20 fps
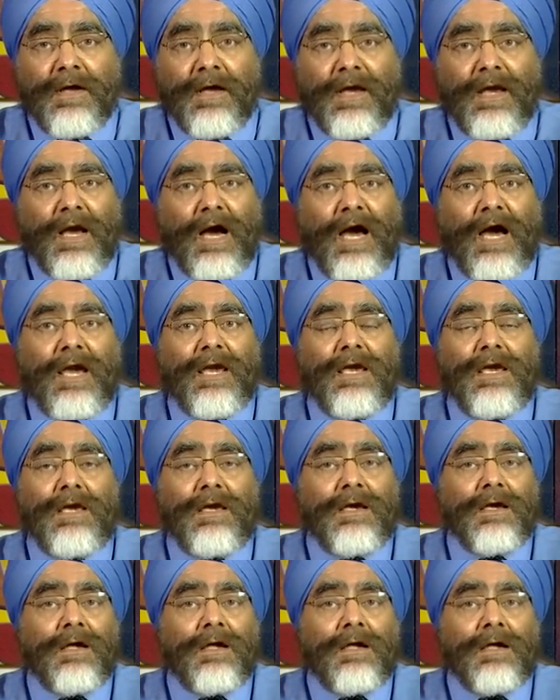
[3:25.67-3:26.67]
A high
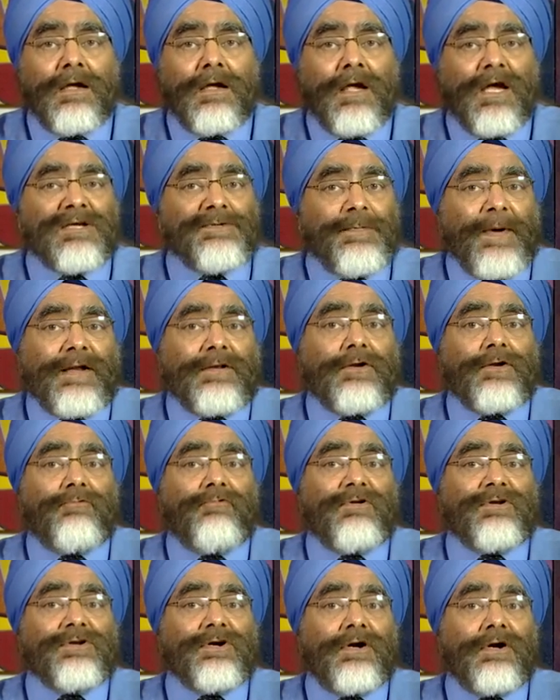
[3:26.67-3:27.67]
expected
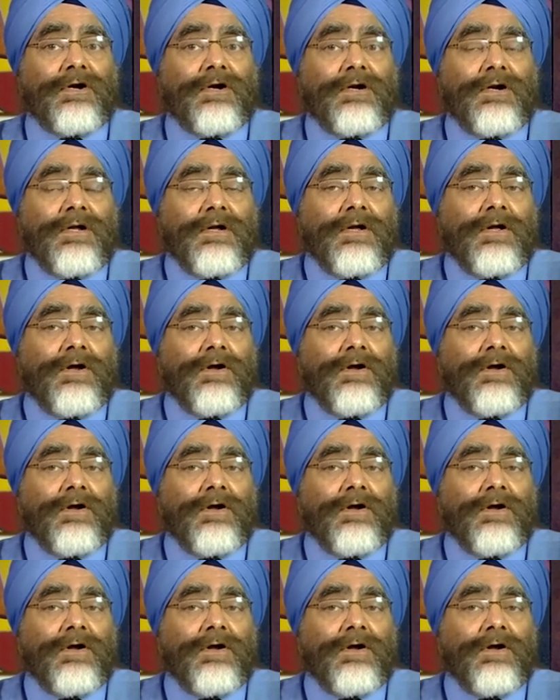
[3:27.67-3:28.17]
return